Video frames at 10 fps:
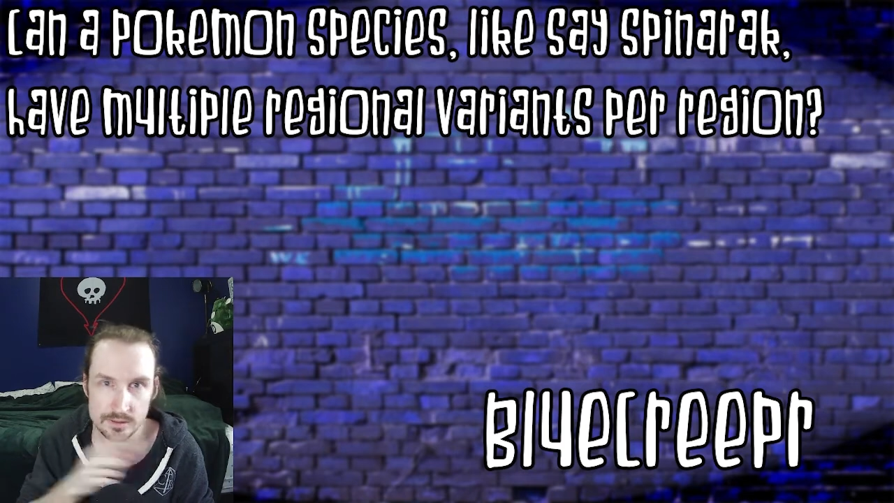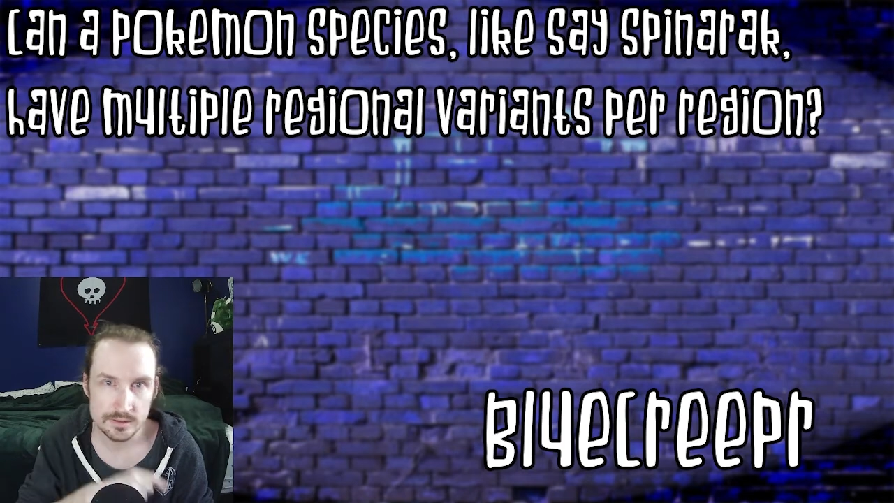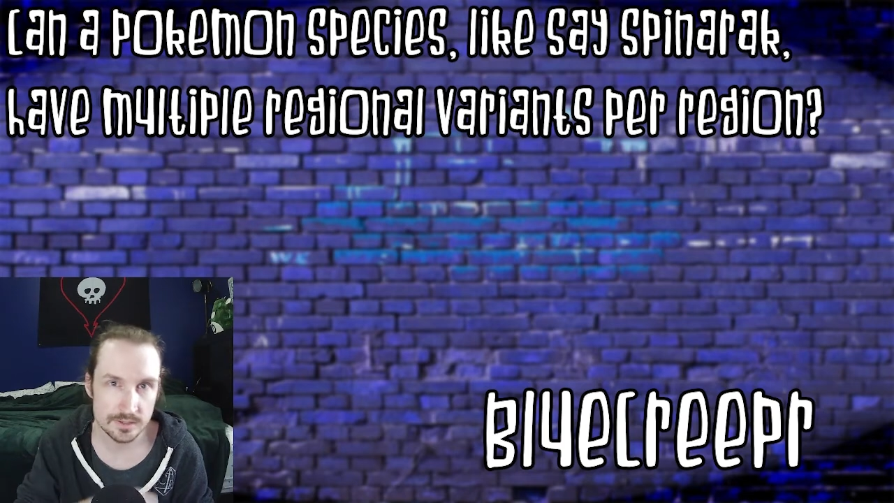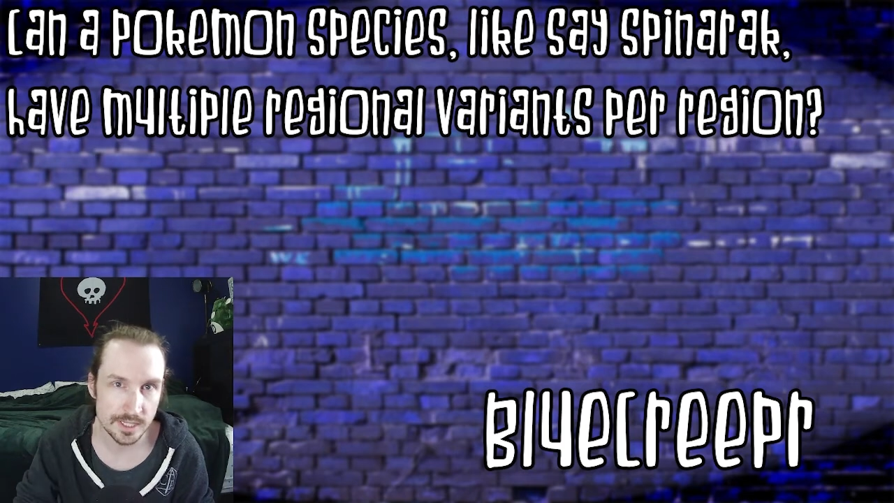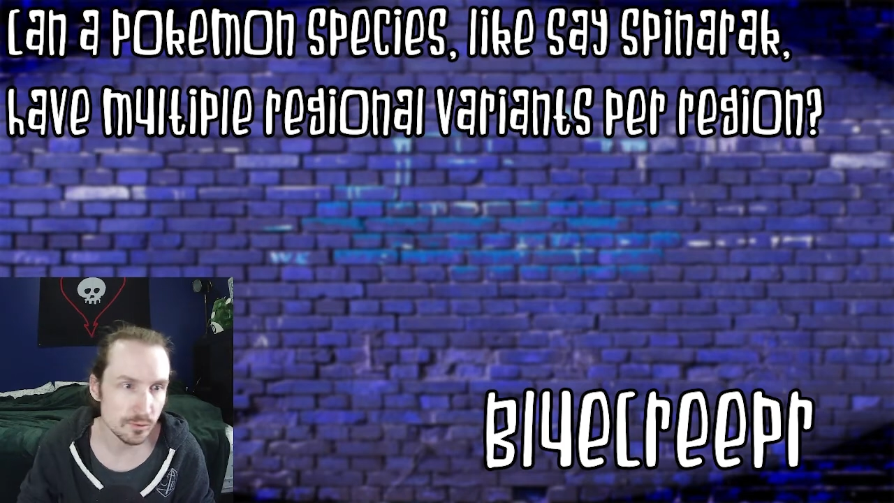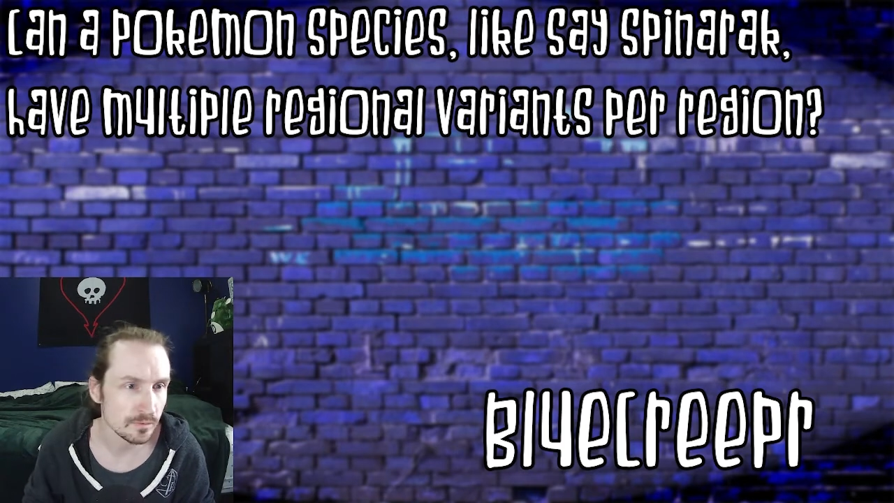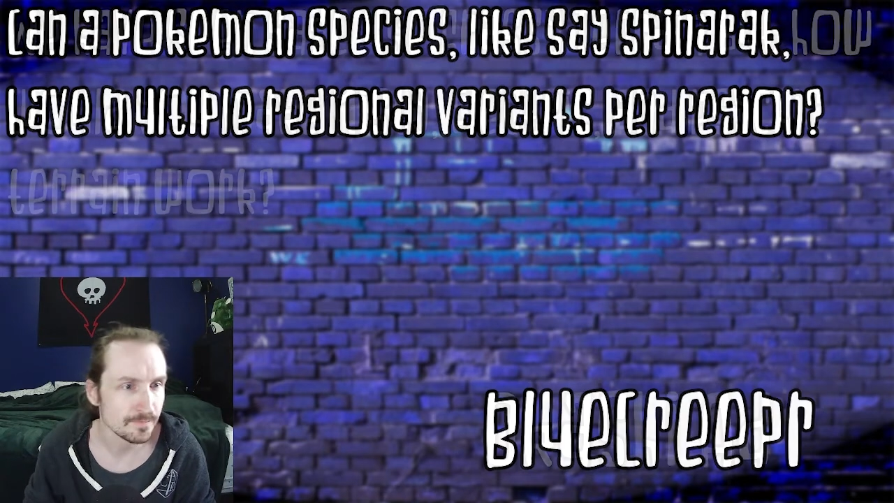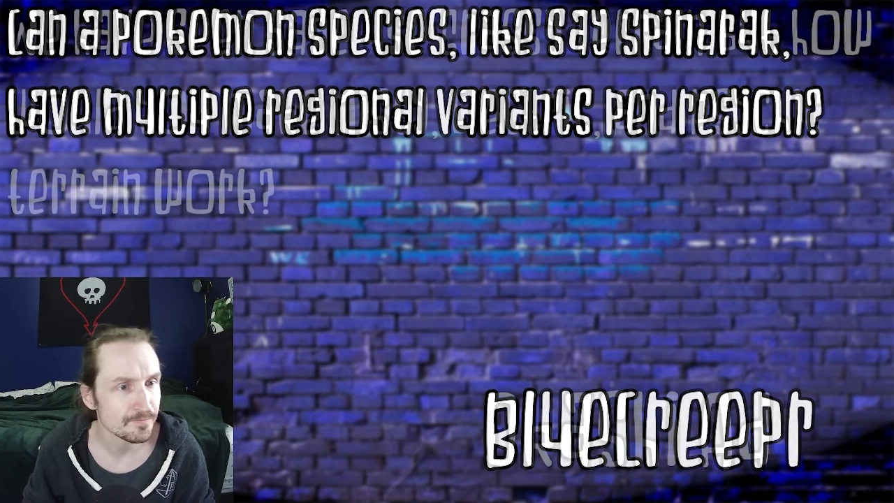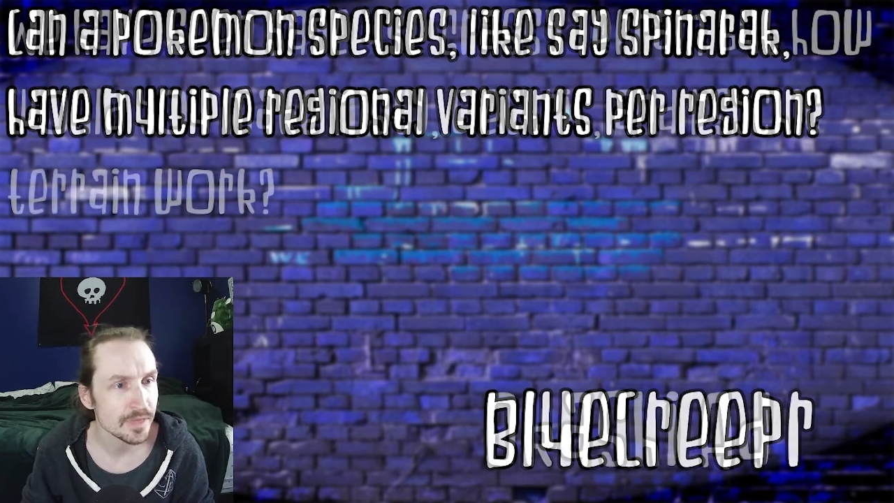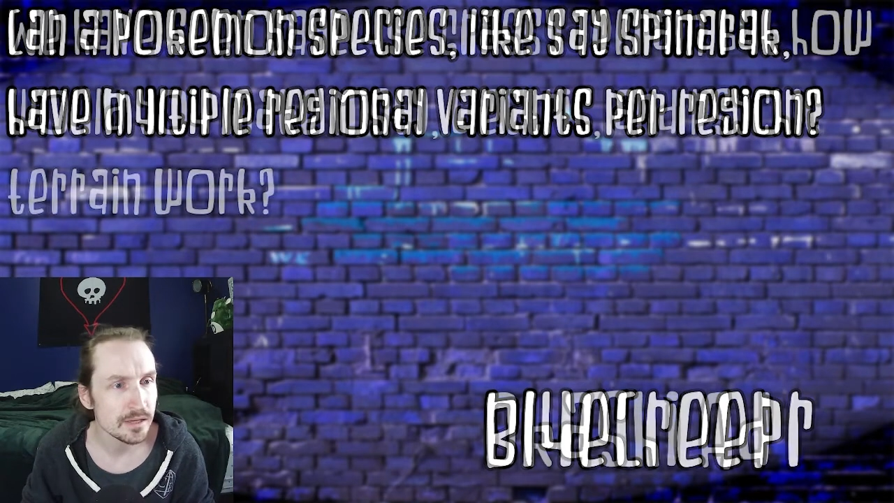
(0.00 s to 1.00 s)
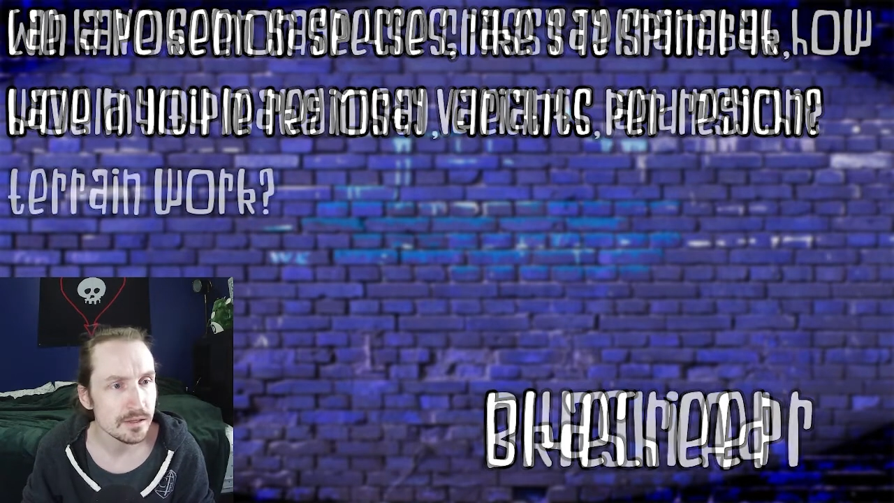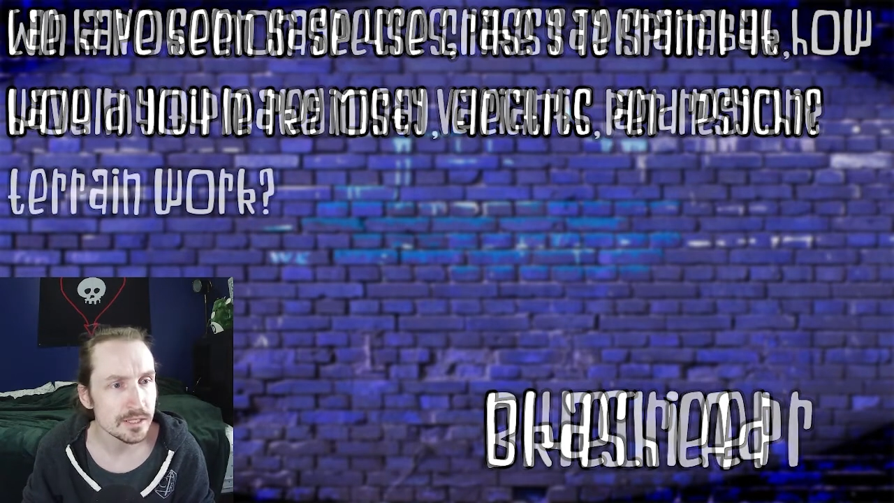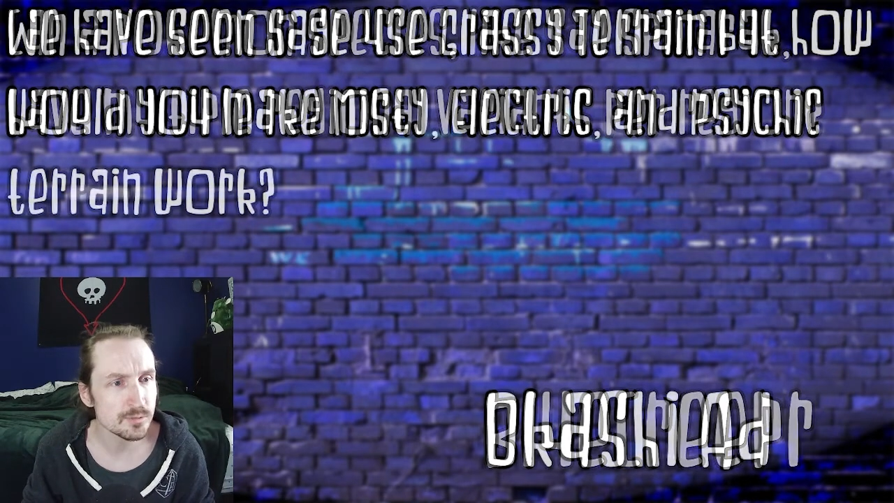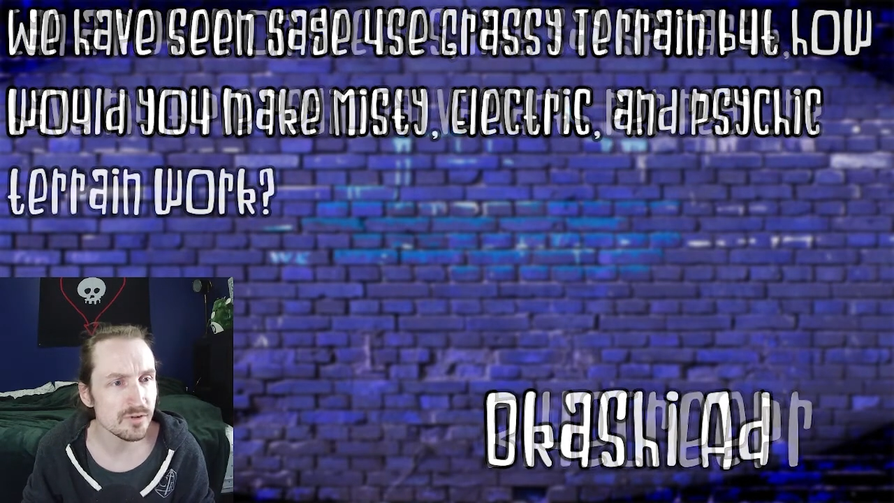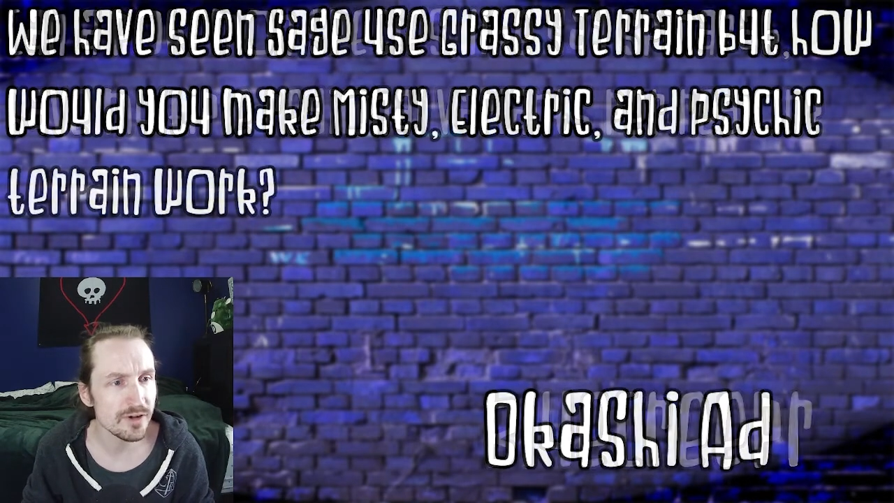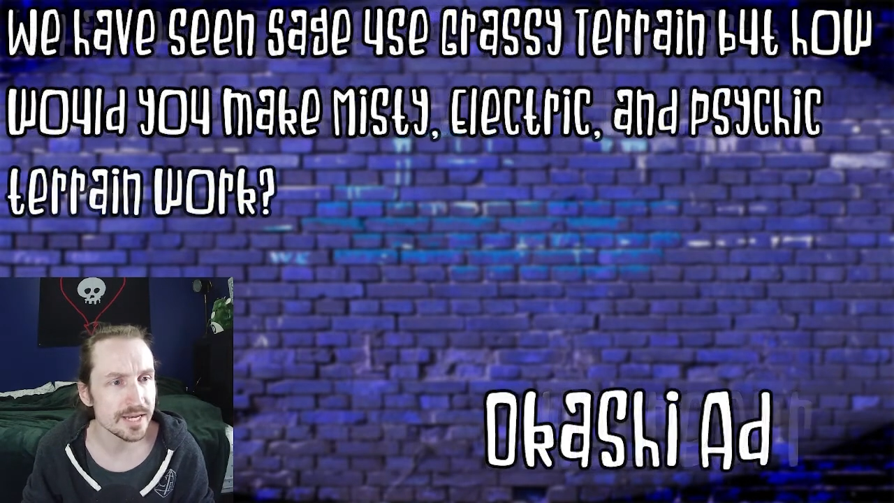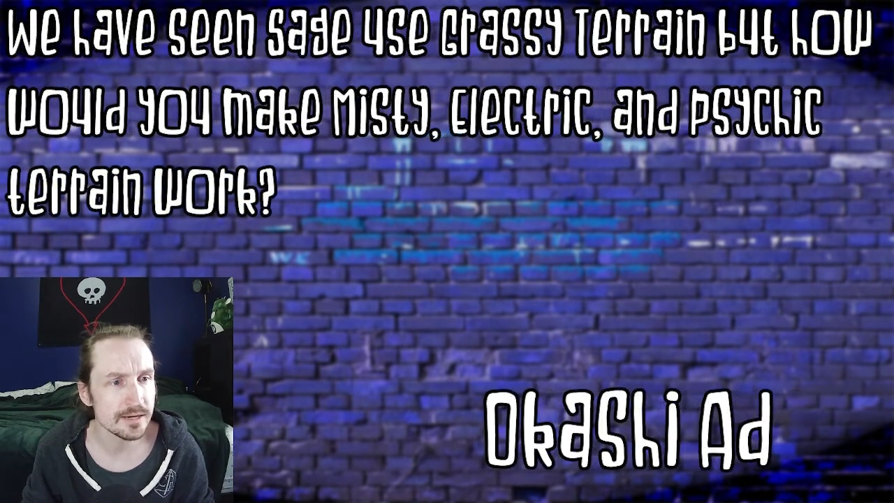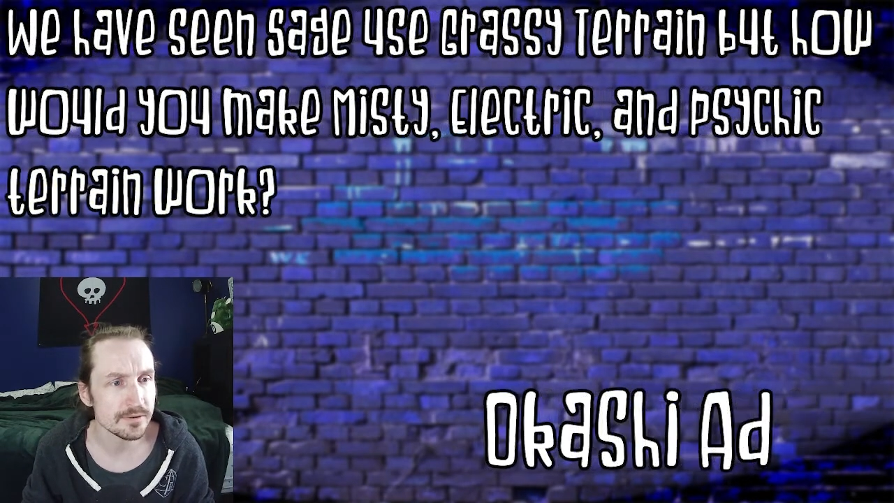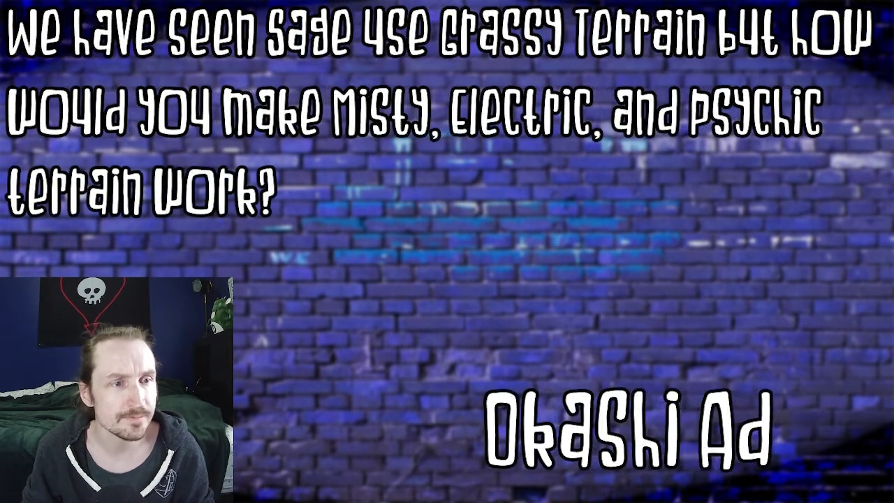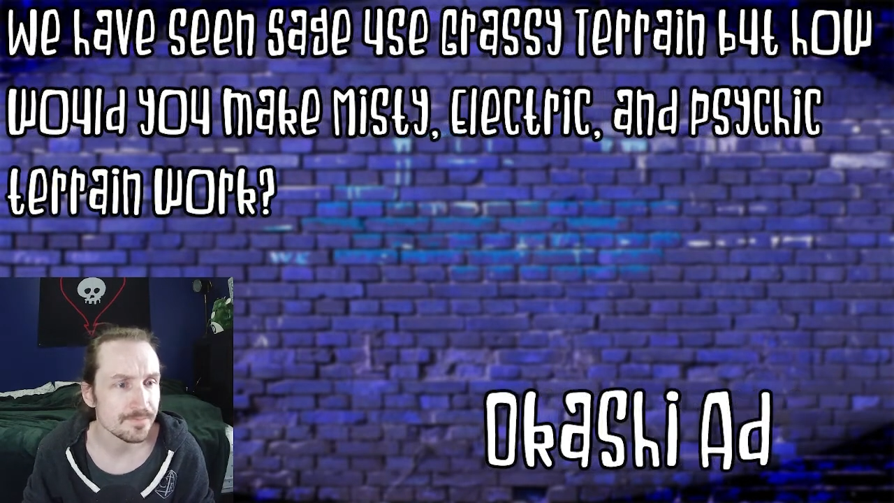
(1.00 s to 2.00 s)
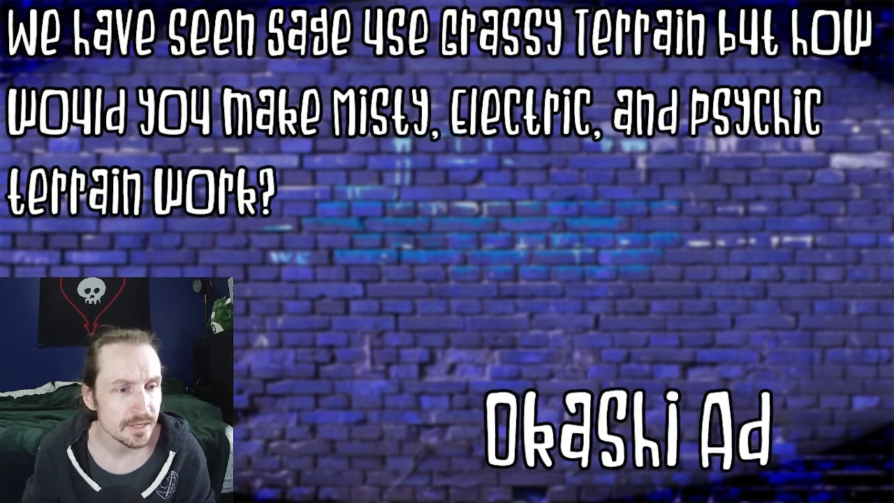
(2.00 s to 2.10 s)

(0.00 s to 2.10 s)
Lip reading: Stay cool. Let's move on down.